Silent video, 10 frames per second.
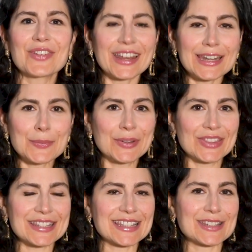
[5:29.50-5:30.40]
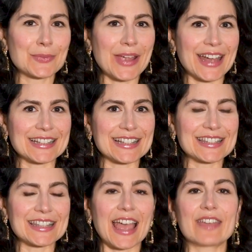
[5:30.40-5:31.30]
ready to put this into
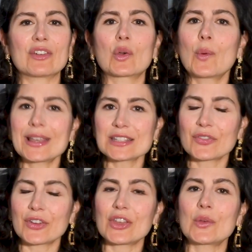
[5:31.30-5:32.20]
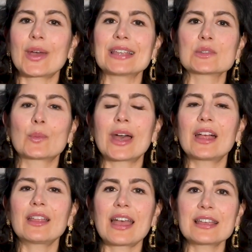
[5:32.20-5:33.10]
practice? I have a quest for you as
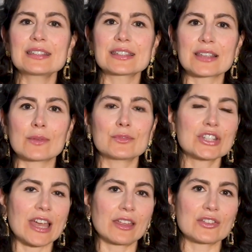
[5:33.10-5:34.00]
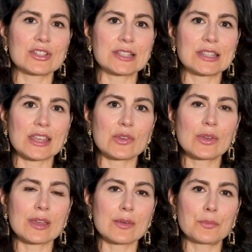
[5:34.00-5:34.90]
well as some challenges that you
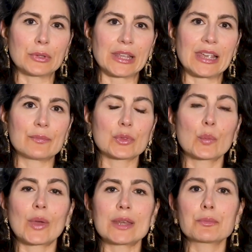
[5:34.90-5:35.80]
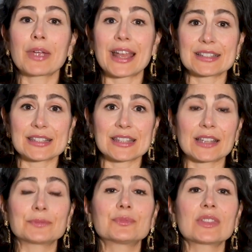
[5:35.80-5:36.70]
can complete when
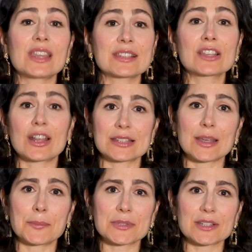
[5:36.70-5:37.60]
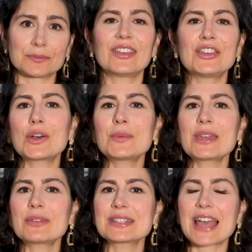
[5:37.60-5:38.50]
practicing these concepts. You'll be
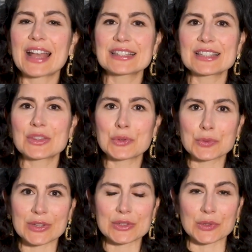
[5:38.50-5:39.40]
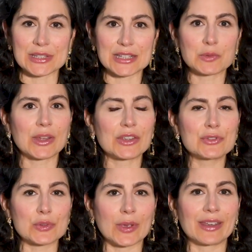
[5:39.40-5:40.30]
able to access those resources when you
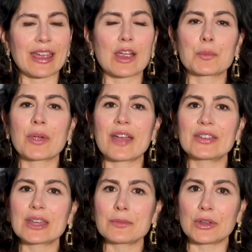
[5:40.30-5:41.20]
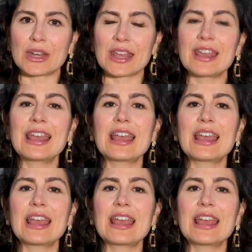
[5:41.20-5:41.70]
join our private community,